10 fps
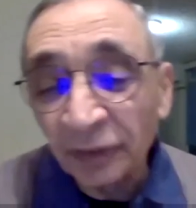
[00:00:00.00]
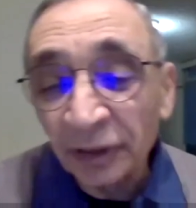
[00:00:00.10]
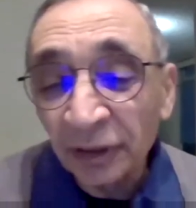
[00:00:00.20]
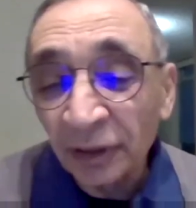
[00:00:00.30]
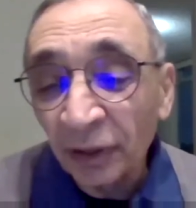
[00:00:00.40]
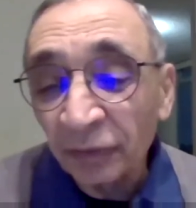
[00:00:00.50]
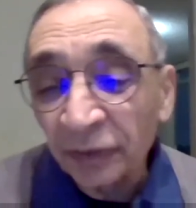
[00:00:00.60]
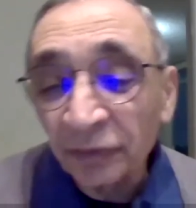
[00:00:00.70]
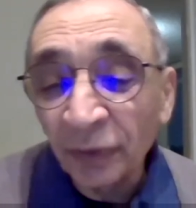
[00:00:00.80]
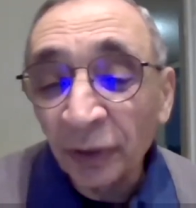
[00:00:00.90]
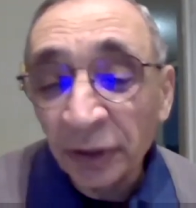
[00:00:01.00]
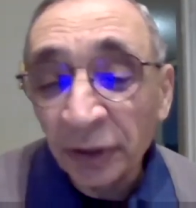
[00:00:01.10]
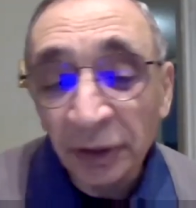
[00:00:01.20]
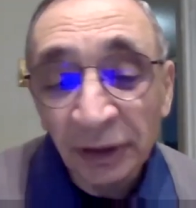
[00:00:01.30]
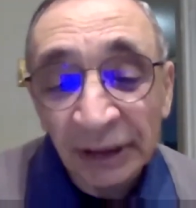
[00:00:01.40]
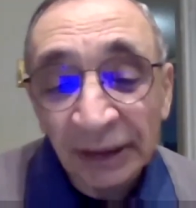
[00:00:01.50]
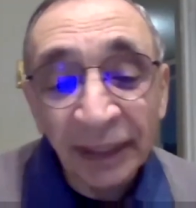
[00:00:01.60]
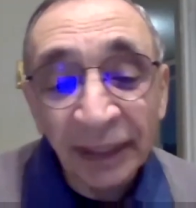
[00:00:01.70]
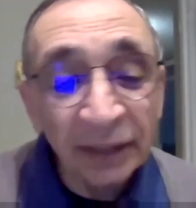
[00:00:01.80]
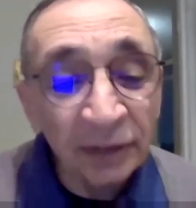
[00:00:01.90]
the volunteers in the
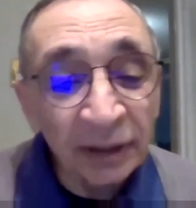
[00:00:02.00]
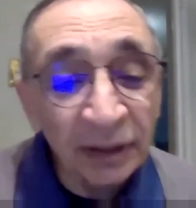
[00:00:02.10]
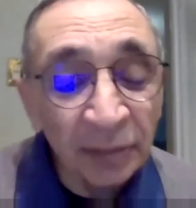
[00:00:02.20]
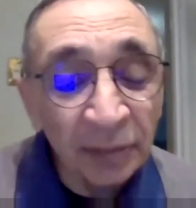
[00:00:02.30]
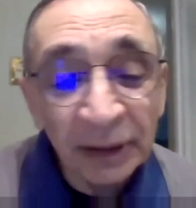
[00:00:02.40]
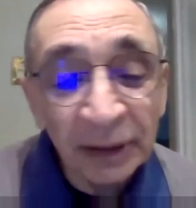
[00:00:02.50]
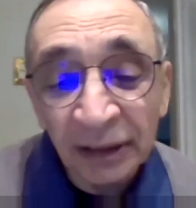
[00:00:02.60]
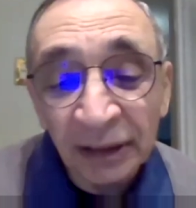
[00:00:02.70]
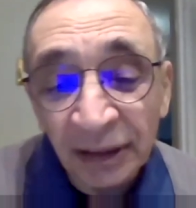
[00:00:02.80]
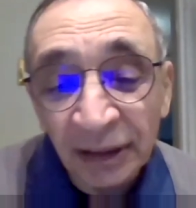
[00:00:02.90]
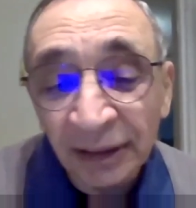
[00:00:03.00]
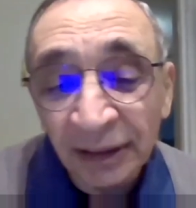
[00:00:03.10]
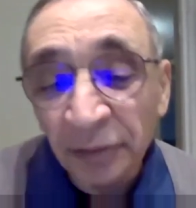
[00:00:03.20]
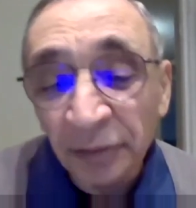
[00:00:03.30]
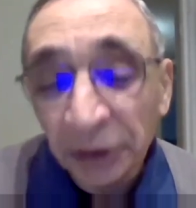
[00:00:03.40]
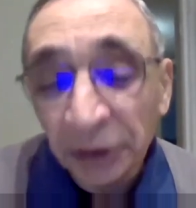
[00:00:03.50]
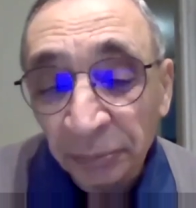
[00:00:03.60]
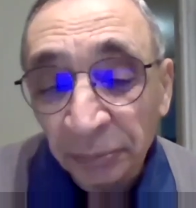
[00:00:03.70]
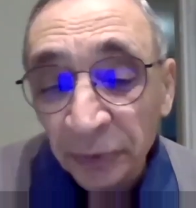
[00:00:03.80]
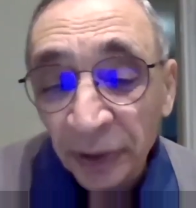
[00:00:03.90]
regular Amartithi celebration
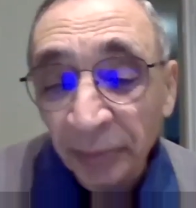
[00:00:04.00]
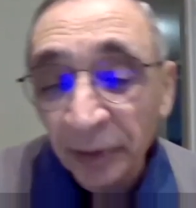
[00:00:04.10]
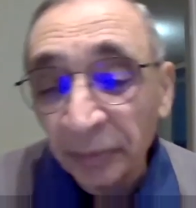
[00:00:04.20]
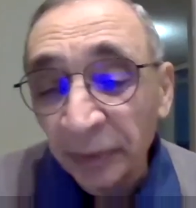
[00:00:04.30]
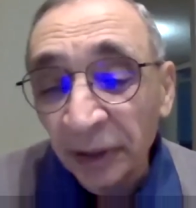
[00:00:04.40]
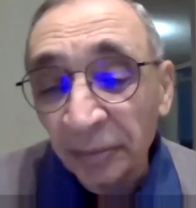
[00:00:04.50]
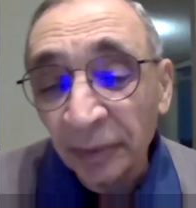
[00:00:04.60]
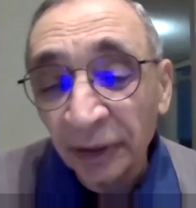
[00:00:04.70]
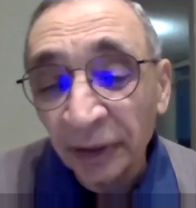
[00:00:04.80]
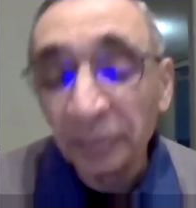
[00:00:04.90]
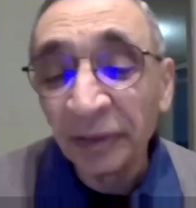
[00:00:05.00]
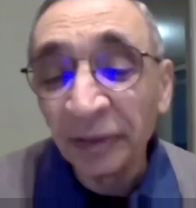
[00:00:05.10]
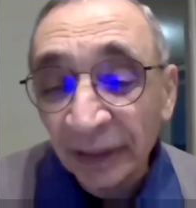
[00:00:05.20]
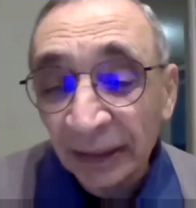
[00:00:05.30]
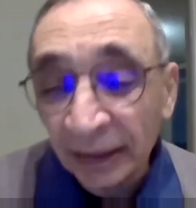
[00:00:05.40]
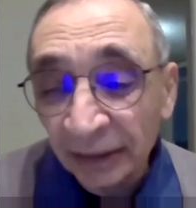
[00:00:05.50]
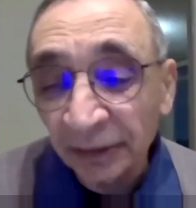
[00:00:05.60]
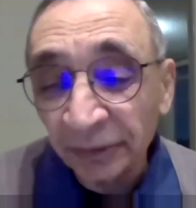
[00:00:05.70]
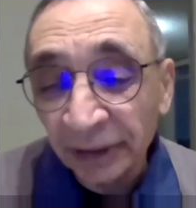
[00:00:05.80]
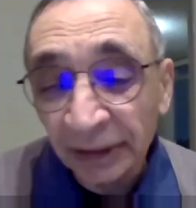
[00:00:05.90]
program at Meherabad. You may find that
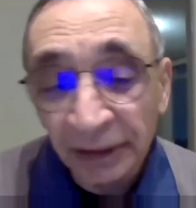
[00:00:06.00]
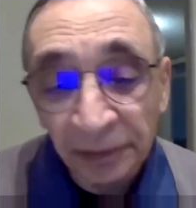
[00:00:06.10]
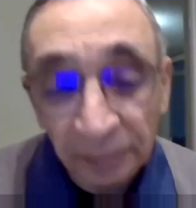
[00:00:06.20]
interesting.